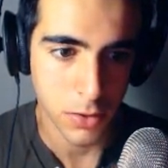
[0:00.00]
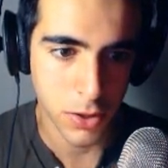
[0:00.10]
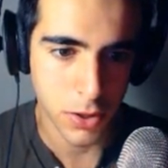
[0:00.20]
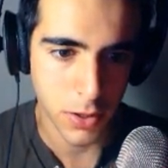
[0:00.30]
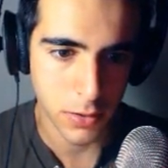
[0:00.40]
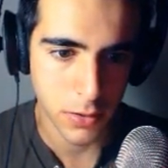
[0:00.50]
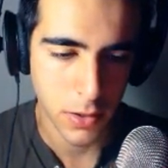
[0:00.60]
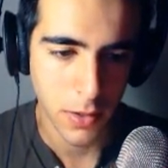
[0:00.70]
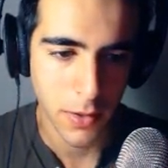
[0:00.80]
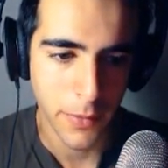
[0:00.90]
Shit.
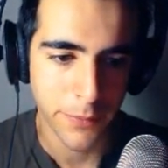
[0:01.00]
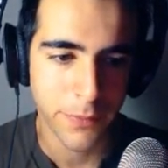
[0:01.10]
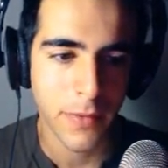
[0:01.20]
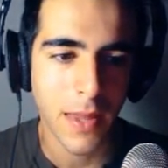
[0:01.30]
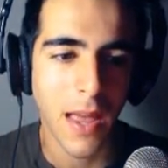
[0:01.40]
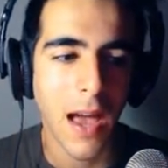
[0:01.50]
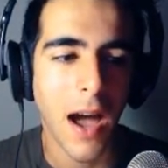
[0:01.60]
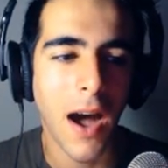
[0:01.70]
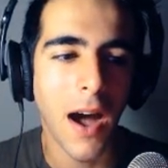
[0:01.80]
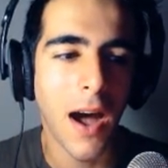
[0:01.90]

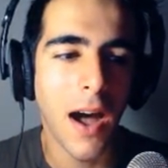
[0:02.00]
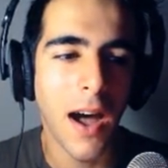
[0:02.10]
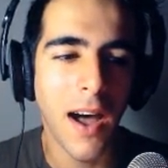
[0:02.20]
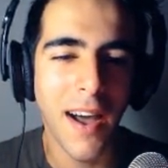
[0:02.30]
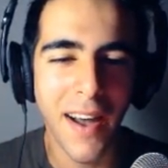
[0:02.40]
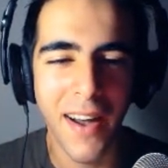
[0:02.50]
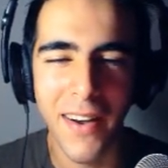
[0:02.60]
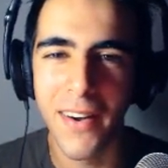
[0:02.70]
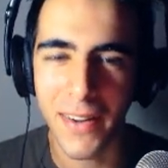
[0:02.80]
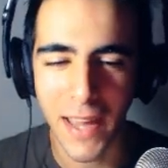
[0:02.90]

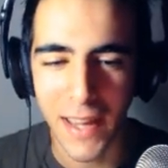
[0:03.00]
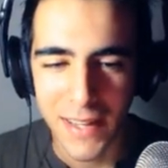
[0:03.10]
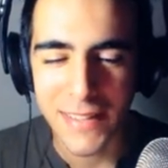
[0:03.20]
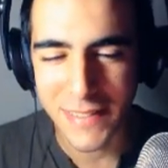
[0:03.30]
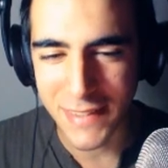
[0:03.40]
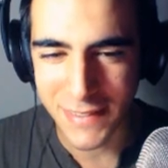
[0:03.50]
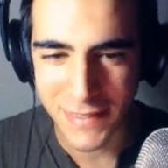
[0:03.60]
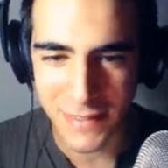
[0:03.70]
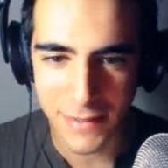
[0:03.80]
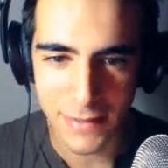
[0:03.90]
Uh, okay, this
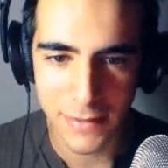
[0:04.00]
is